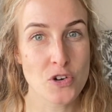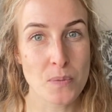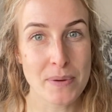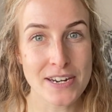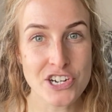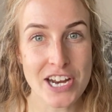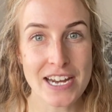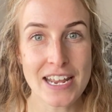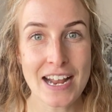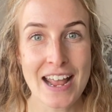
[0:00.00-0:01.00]
binge
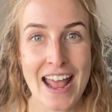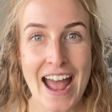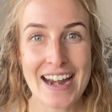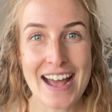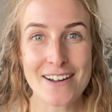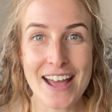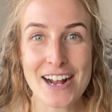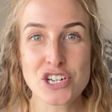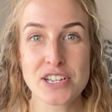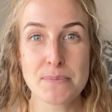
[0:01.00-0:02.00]
eating, and how to
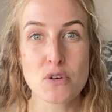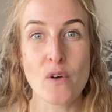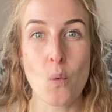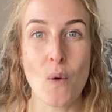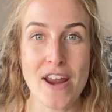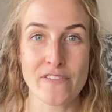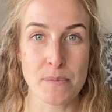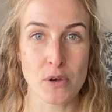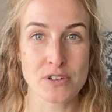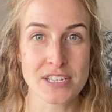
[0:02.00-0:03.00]
actually move away from those